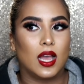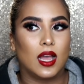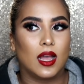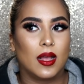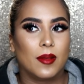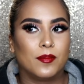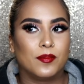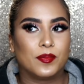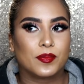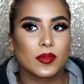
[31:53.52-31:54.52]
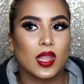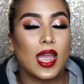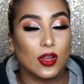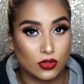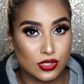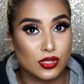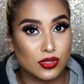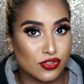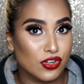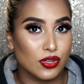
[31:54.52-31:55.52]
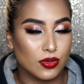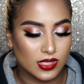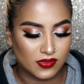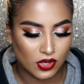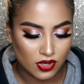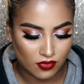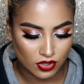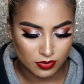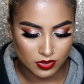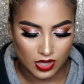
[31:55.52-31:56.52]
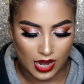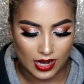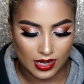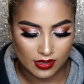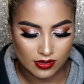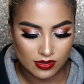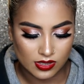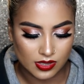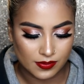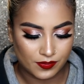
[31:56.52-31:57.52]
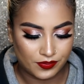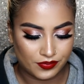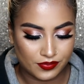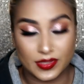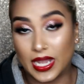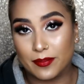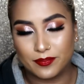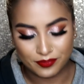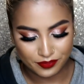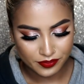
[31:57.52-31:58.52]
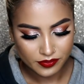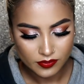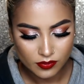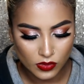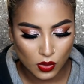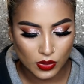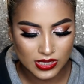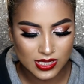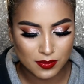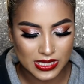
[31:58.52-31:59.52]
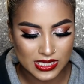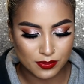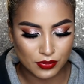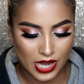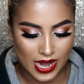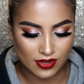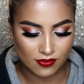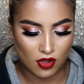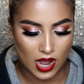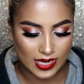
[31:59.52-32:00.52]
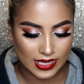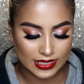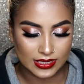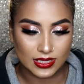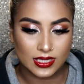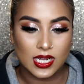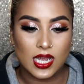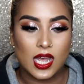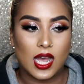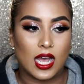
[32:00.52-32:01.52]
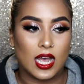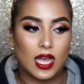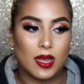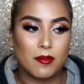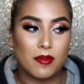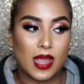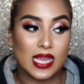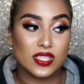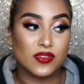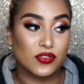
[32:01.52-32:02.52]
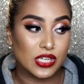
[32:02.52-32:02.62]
I also use Renew. It's very affordable and yeah. What's the best brand for eyeliner? As of